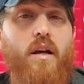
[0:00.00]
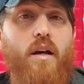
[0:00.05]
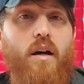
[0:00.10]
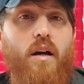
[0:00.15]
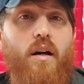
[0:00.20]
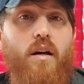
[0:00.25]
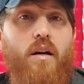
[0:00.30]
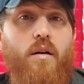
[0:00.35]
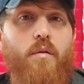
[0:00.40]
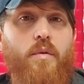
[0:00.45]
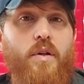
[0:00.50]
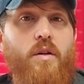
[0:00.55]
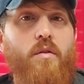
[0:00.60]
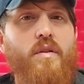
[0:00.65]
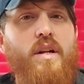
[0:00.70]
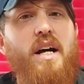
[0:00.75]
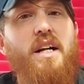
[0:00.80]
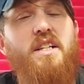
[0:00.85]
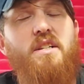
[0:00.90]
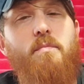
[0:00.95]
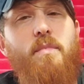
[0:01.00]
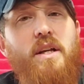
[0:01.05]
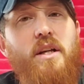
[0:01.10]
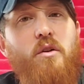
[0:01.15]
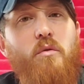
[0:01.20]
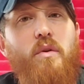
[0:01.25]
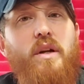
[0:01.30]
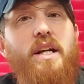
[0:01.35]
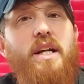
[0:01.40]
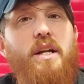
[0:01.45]
Not to be
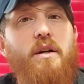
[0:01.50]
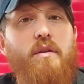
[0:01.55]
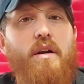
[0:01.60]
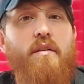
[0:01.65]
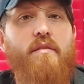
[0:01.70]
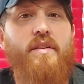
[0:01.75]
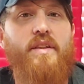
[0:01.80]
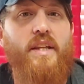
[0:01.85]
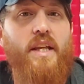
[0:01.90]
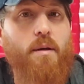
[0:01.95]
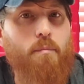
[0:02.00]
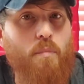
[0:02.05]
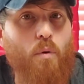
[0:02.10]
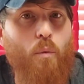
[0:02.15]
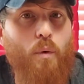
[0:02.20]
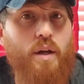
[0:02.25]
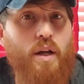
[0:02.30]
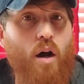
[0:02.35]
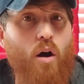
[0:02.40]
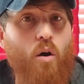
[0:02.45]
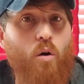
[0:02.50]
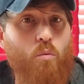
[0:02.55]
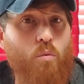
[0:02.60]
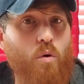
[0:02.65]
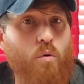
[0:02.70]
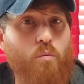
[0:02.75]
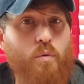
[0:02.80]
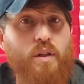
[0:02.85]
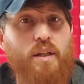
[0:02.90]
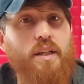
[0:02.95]
greedy or everything, but we all
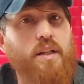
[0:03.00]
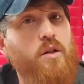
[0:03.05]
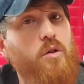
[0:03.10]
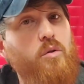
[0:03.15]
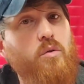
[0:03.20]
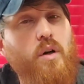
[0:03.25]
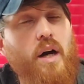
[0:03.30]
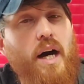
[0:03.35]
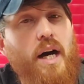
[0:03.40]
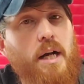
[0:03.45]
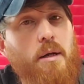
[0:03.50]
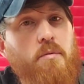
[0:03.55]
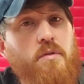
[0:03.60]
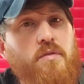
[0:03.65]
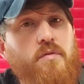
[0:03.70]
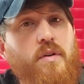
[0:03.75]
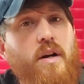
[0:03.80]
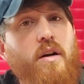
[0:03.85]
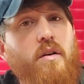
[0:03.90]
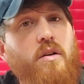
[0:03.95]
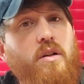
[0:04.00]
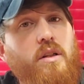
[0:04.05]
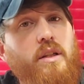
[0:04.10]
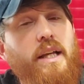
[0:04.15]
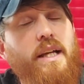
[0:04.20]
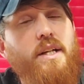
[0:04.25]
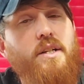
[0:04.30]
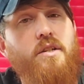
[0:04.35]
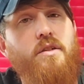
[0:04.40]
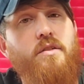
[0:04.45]
want really cool items for our
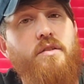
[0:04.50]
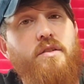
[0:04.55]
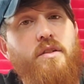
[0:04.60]
collection.